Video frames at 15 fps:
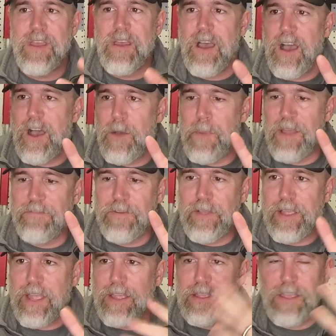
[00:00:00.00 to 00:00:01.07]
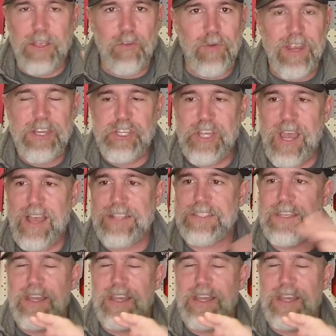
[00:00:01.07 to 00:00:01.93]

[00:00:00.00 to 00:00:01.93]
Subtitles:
I feel like I can get great shots,